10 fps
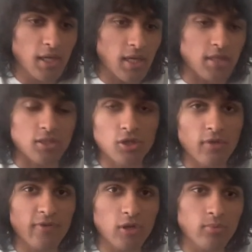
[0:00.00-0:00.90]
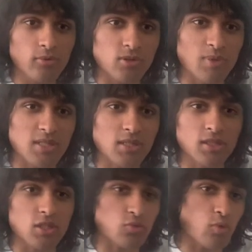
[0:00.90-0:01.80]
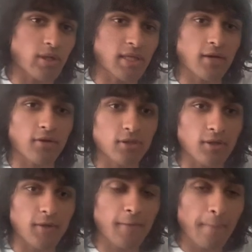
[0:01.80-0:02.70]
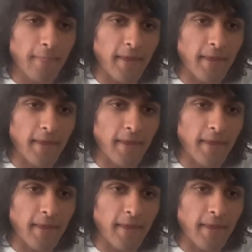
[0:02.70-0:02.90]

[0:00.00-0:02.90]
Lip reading: and a char variable is basically just one character,